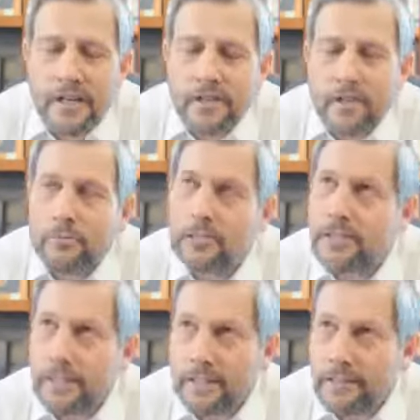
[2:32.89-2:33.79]
there were
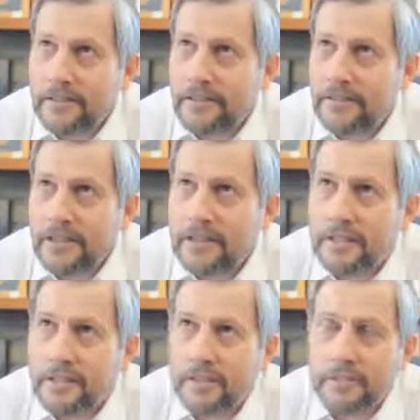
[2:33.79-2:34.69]
plenty in
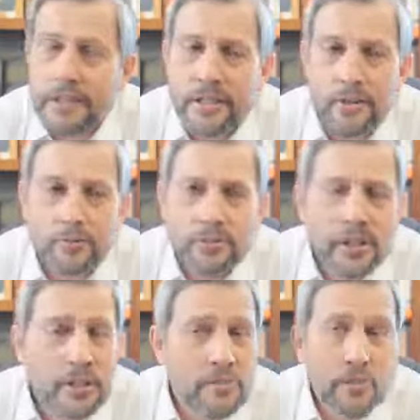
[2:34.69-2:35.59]
Vietnam, and there were
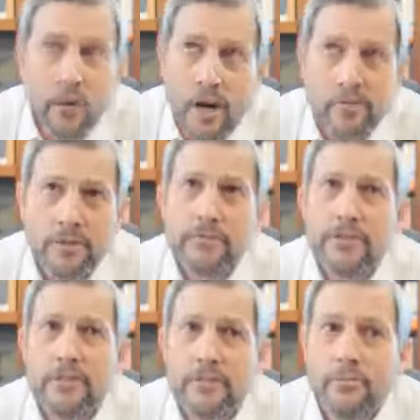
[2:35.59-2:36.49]
plenty of
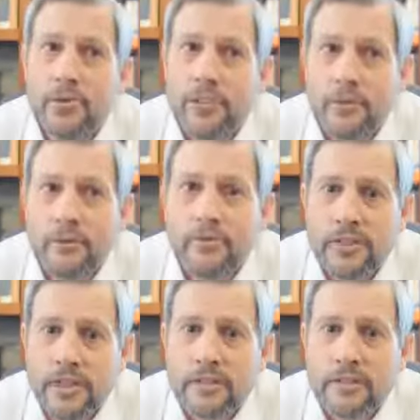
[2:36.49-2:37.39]
problems that the Marine Corps
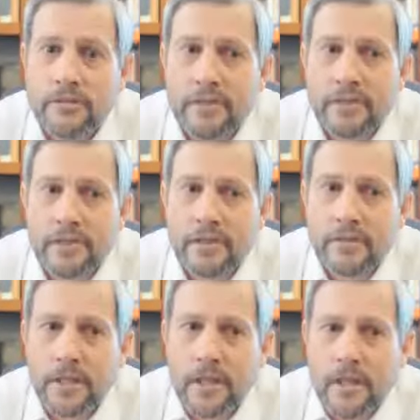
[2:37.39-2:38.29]
faced in
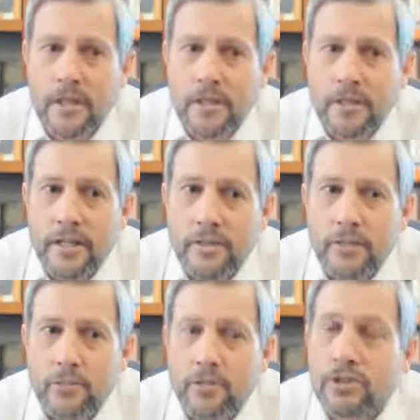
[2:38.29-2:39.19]
Vietnam that
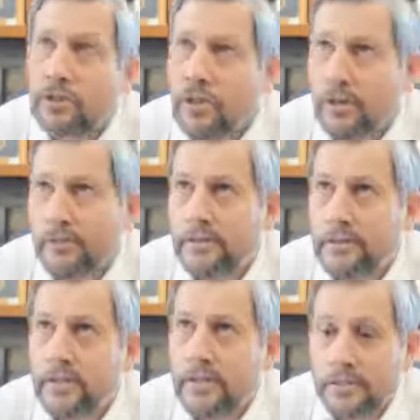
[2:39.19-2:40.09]
were solved.
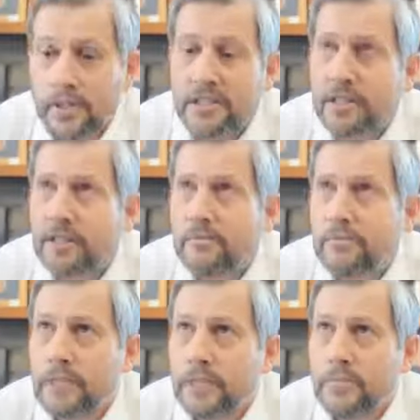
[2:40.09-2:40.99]
Racism.
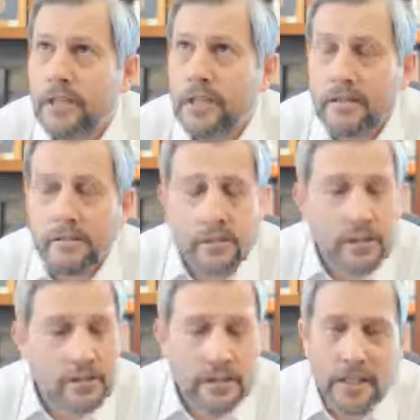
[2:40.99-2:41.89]
I mean, I
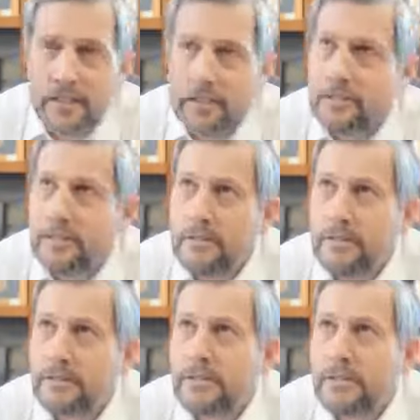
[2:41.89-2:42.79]
talked to guys in the
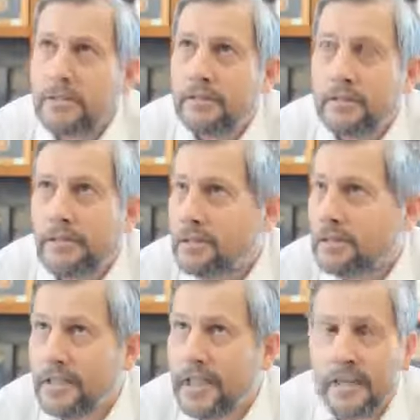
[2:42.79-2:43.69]
units here
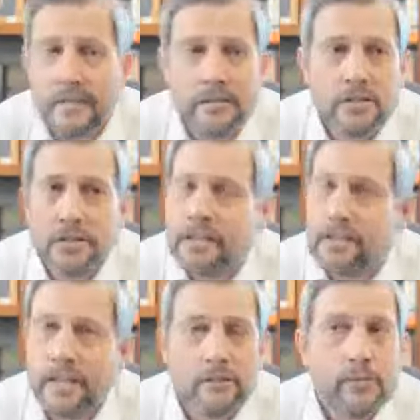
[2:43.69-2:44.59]
today, and
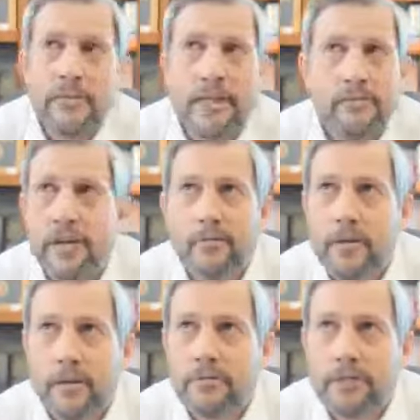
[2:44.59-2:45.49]
it's like, we don't have that
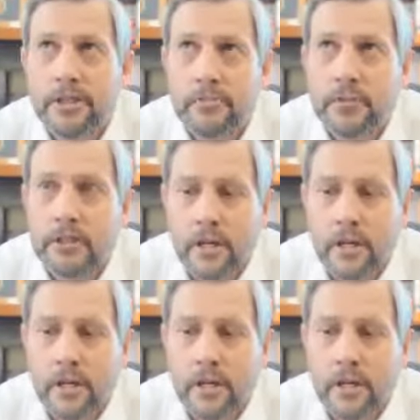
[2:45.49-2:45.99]
problem anymore.